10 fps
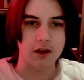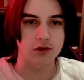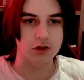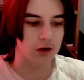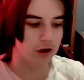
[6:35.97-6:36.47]

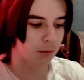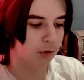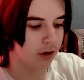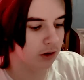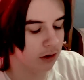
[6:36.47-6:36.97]
just so you can
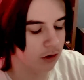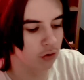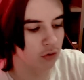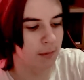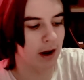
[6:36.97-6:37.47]
upgrade
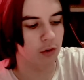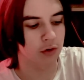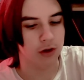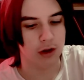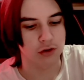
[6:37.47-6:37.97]
to
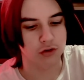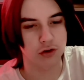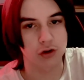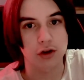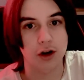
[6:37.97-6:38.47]
macOS,
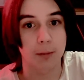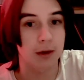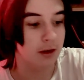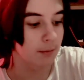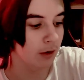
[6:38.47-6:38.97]
just so you can
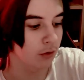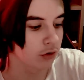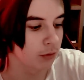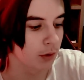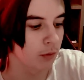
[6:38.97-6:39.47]
update to macOS
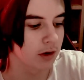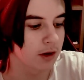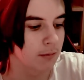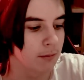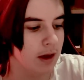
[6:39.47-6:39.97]
2.1
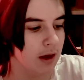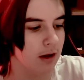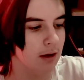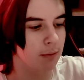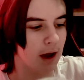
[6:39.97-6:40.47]
to make
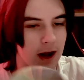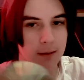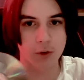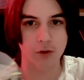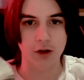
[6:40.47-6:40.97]
it
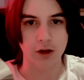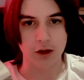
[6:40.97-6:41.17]
compatible